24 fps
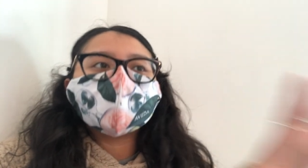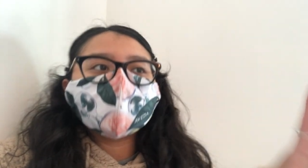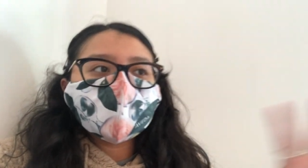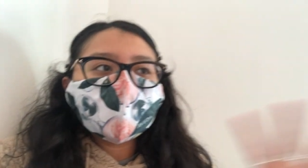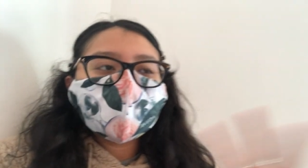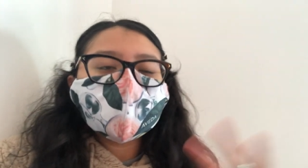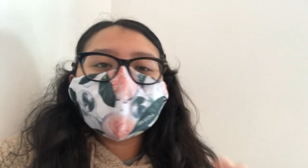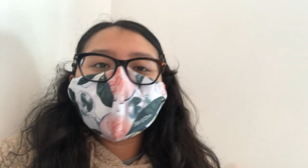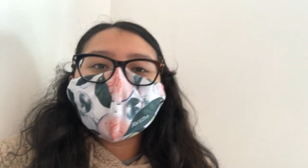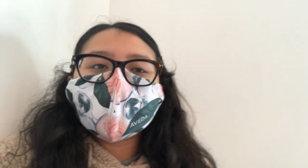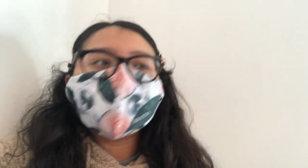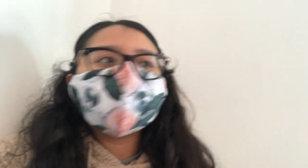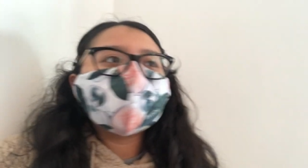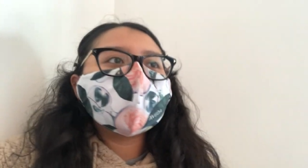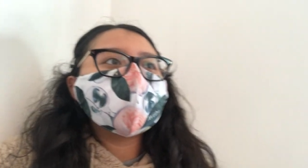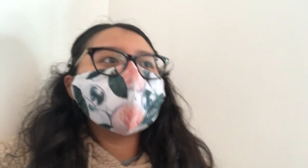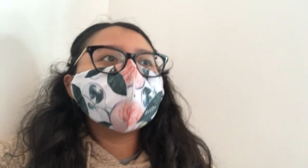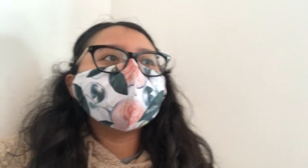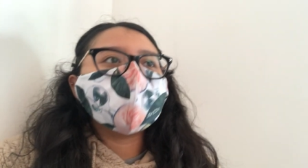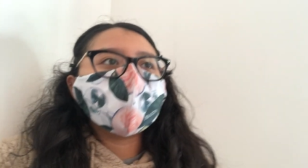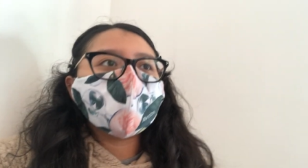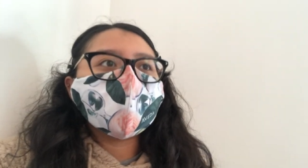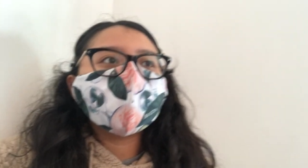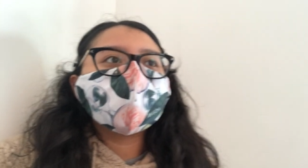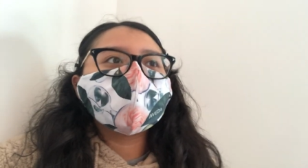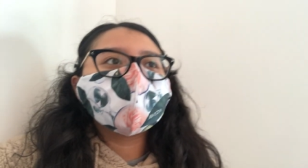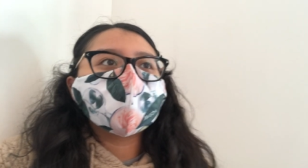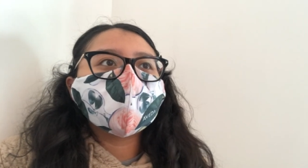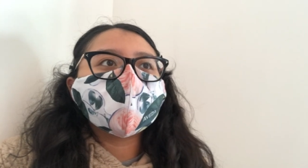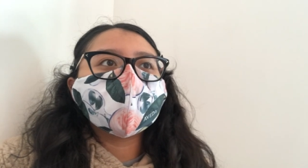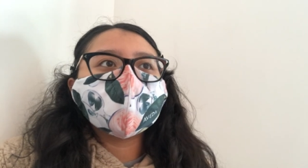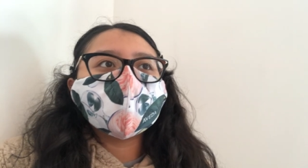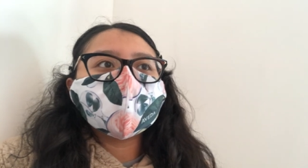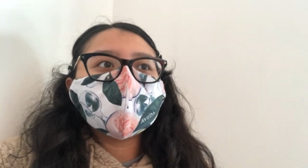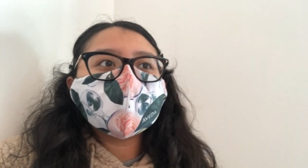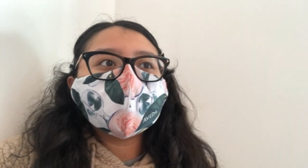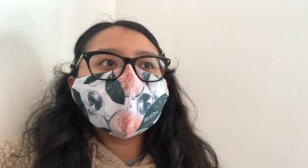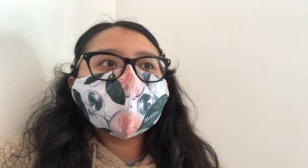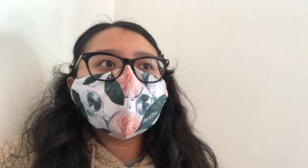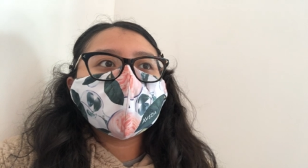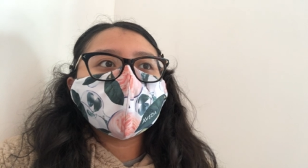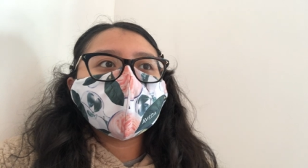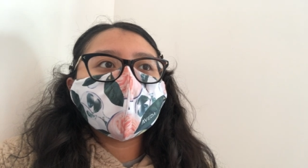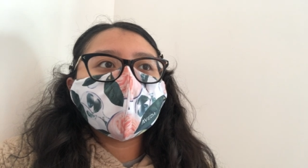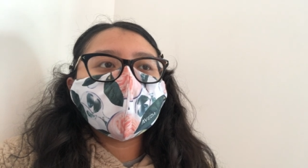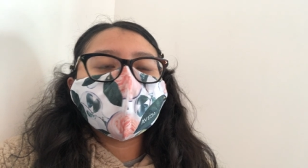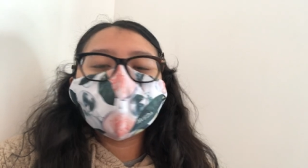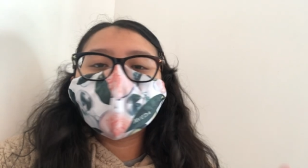signing him up for his
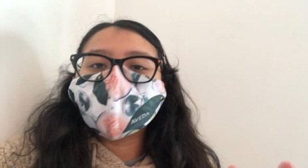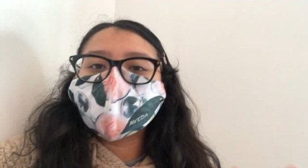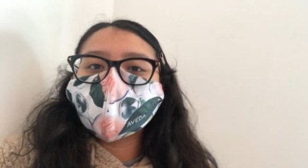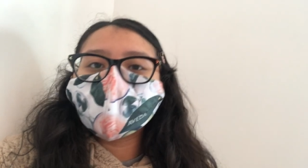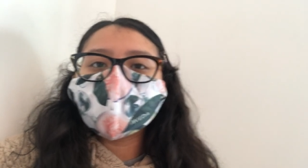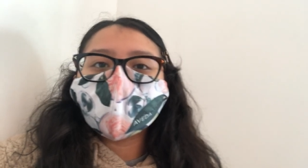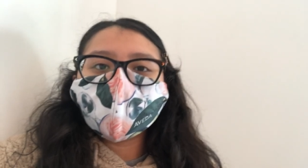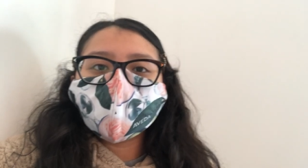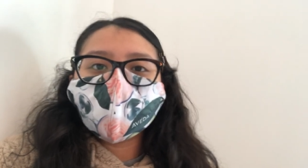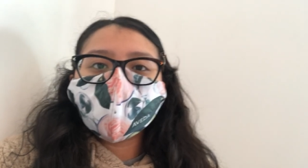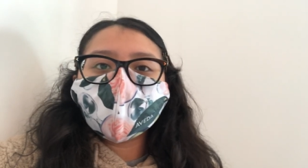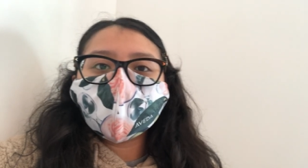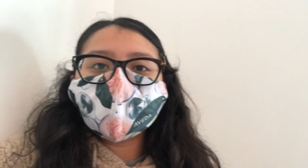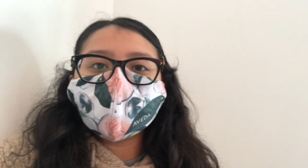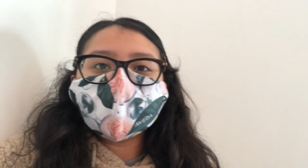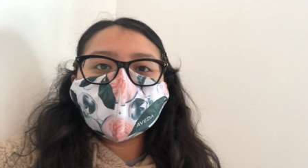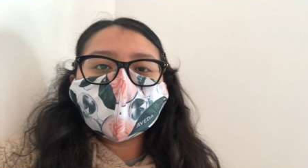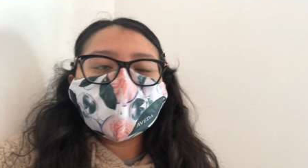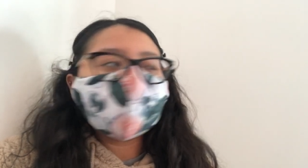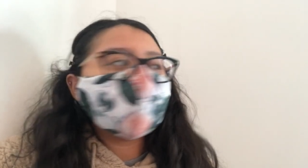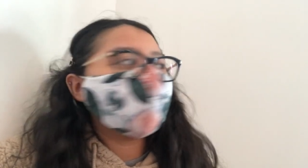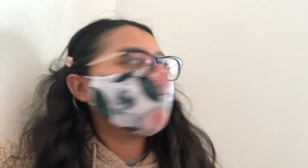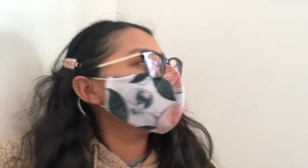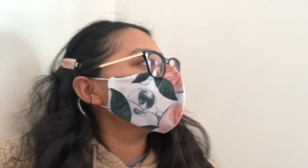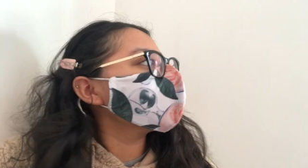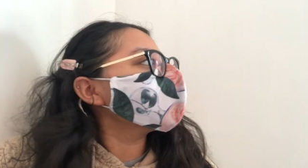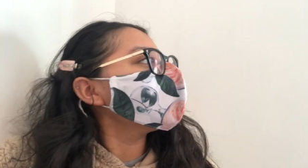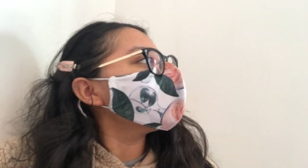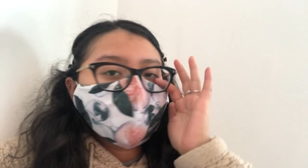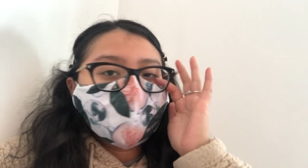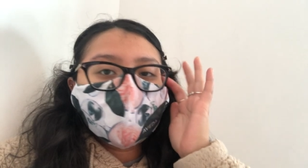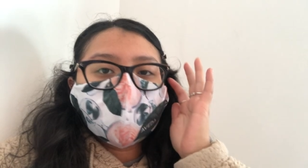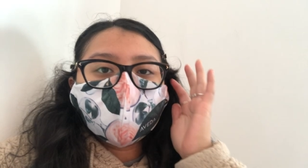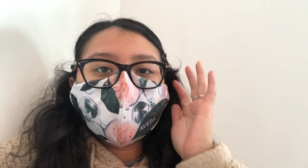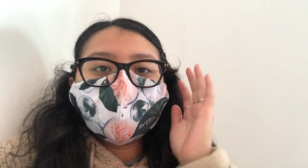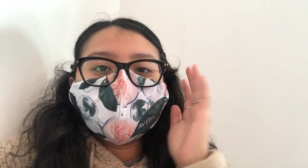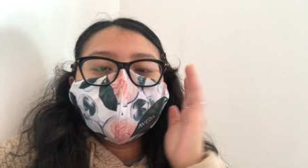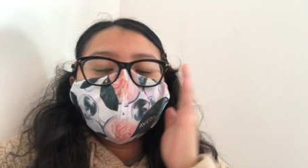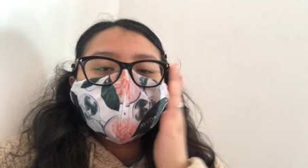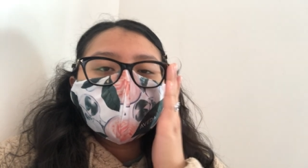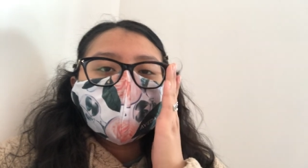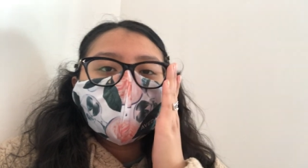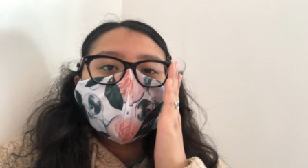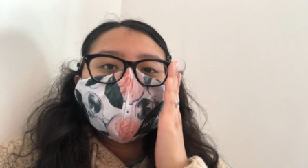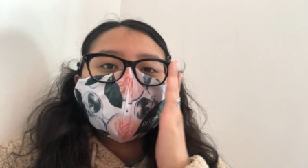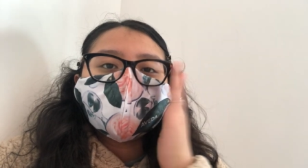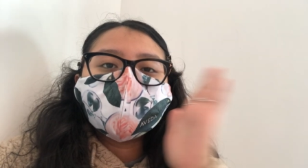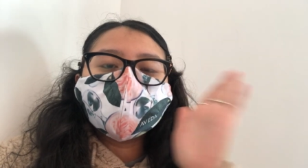uh, grooming appointment later because
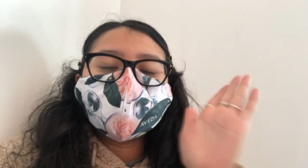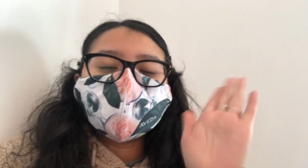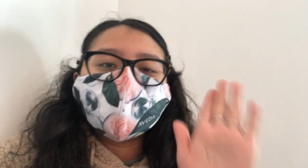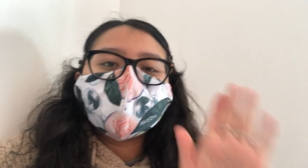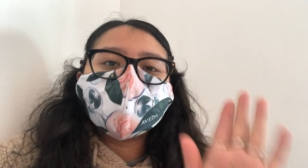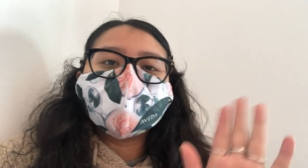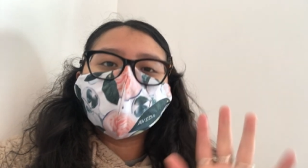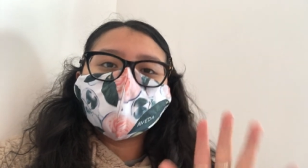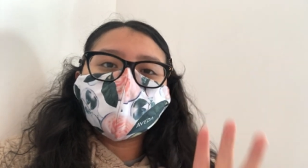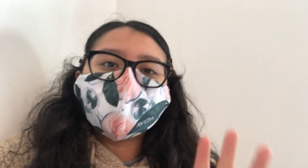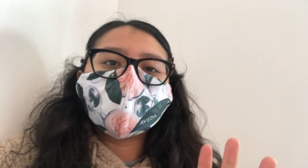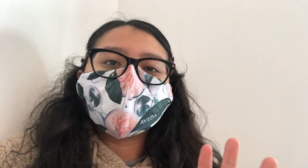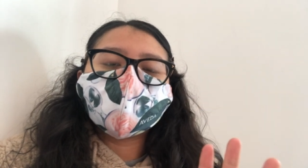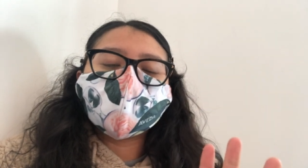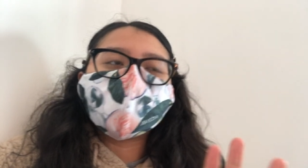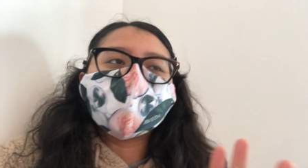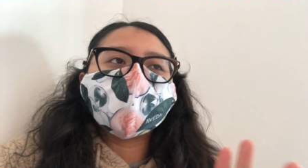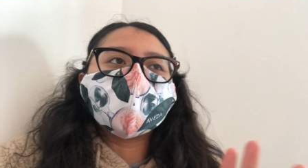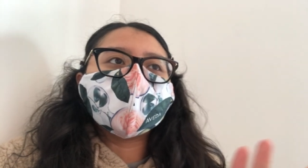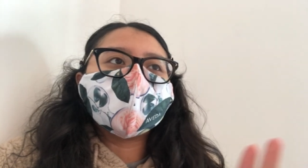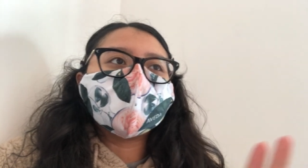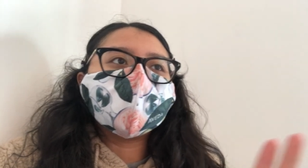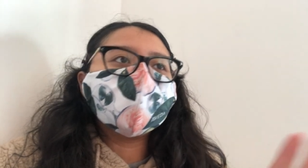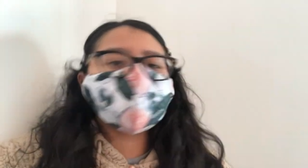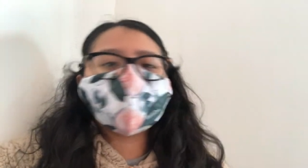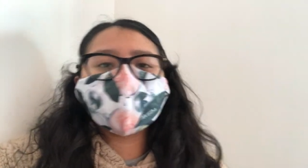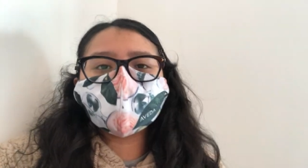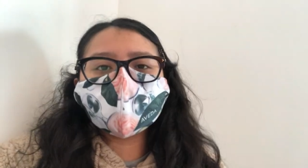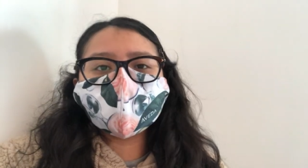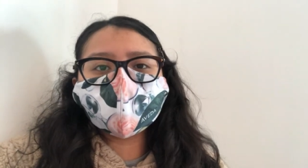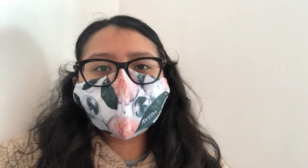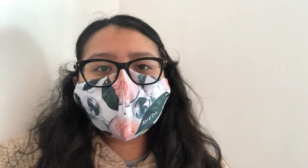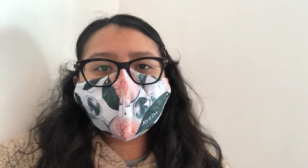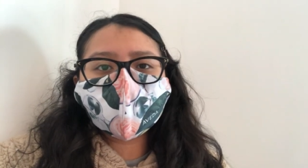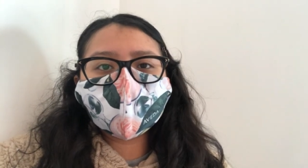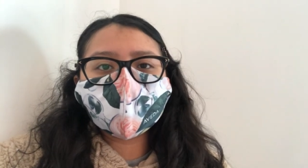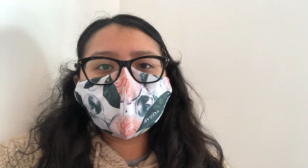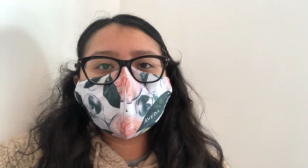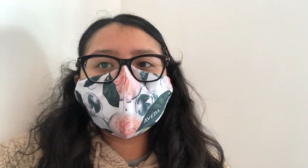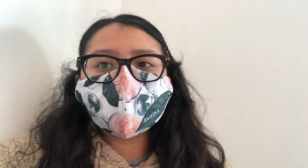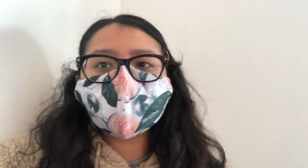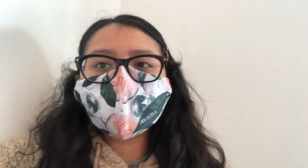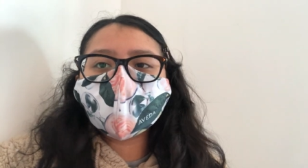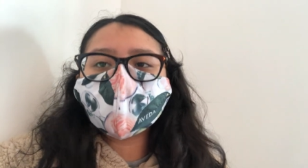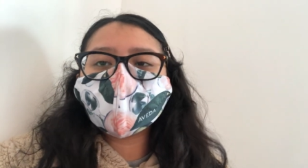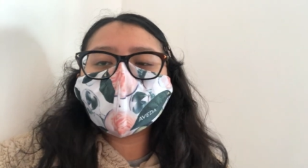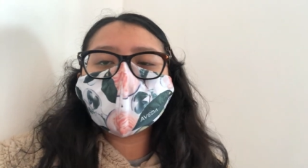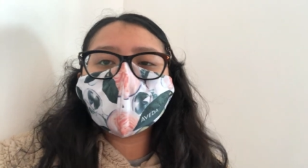it's a little of a story. I was very
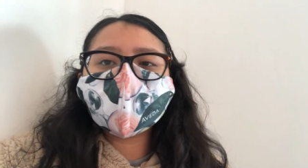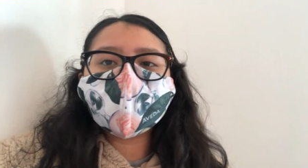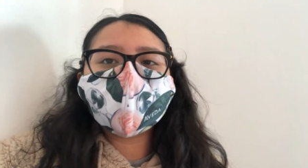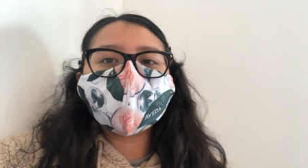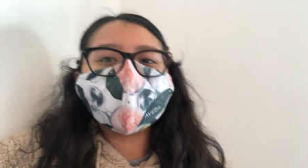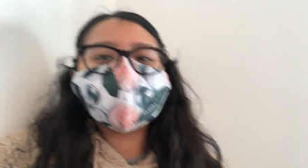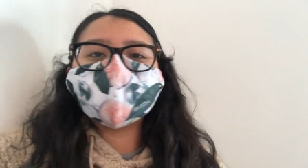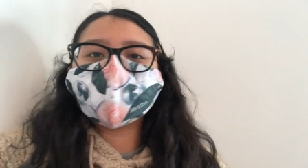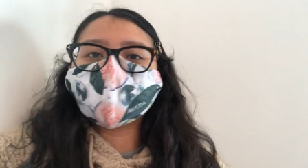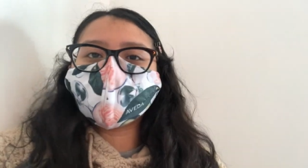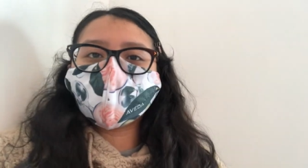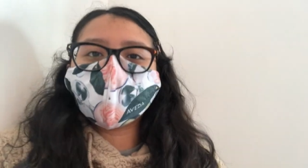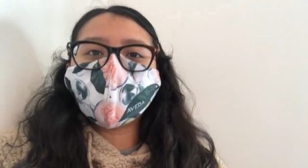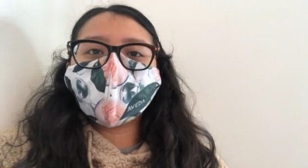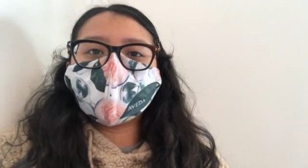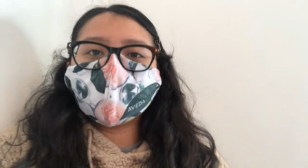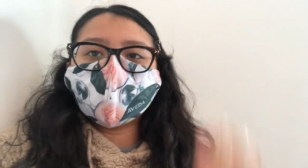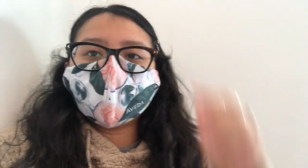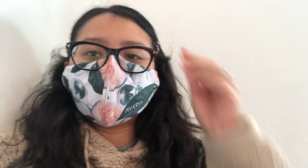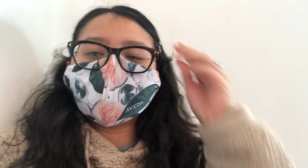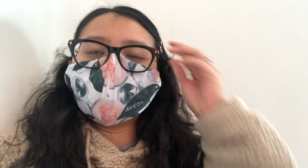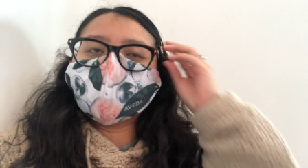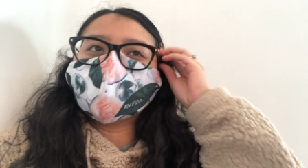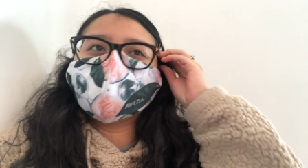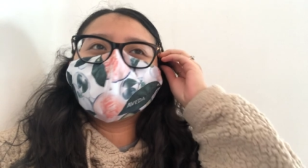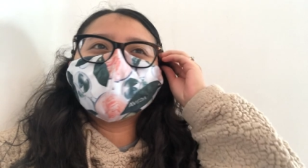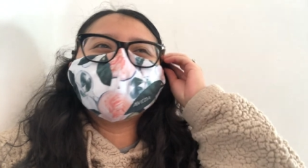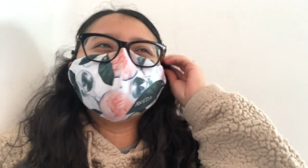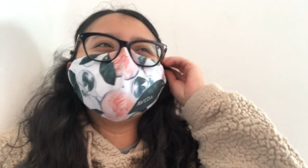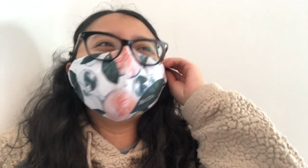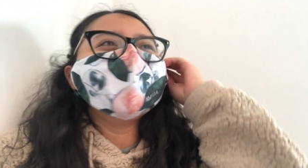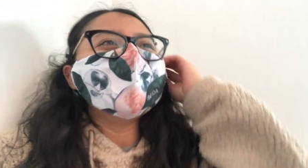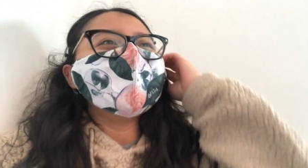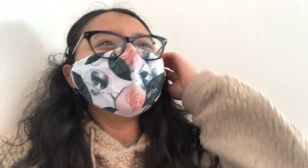upset, but now I feel like I've calmed down a little bit.